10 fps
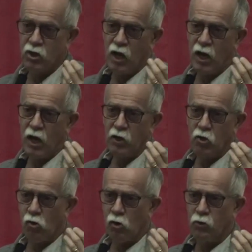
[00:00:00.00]
not a
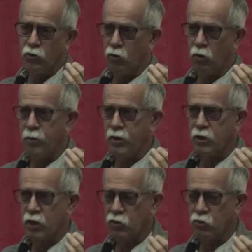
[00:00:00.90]
normal
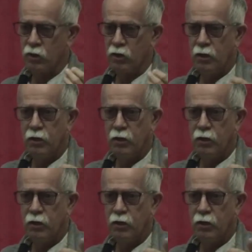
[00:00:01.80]
European country.